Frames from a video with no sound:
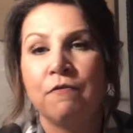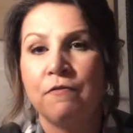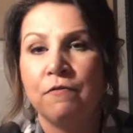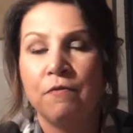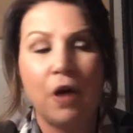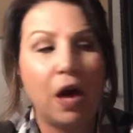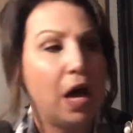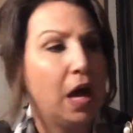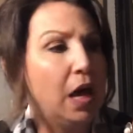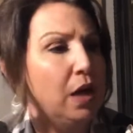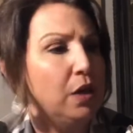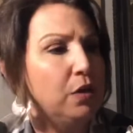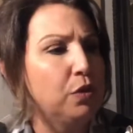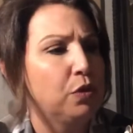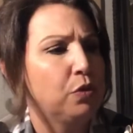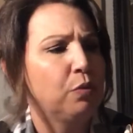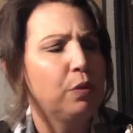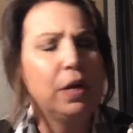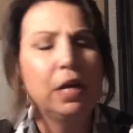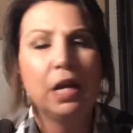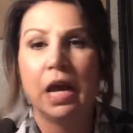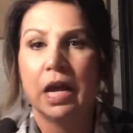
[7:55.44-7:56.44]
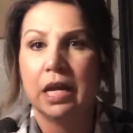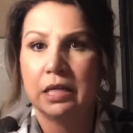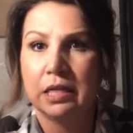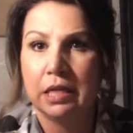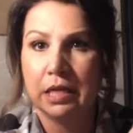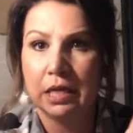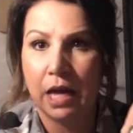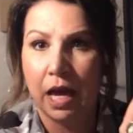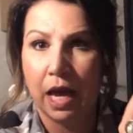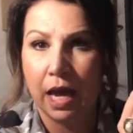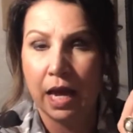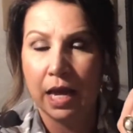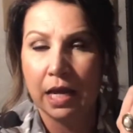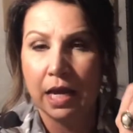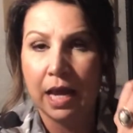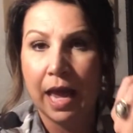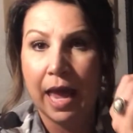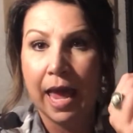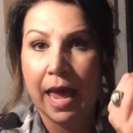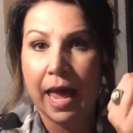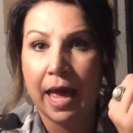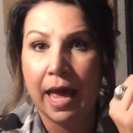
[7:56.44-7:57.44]
uh, $3.99
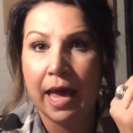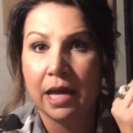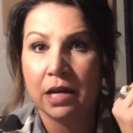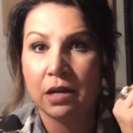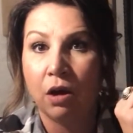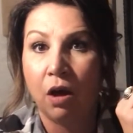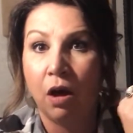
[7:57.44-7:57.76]
and